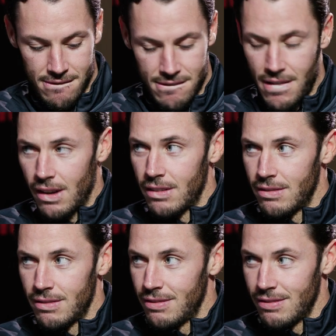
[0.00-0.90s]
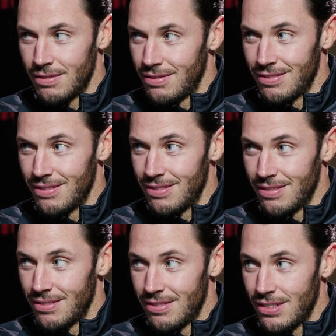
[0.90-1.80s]
No.
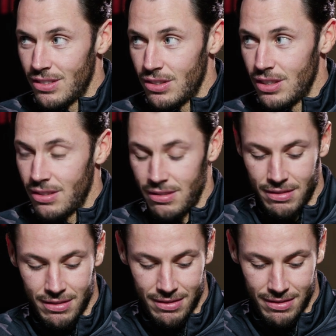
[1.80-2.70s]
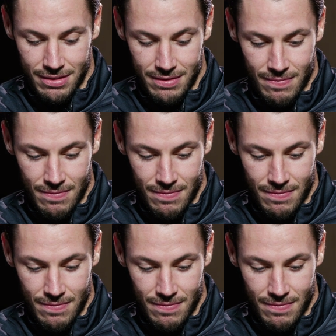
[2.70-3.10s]
Nothing will top Bolton.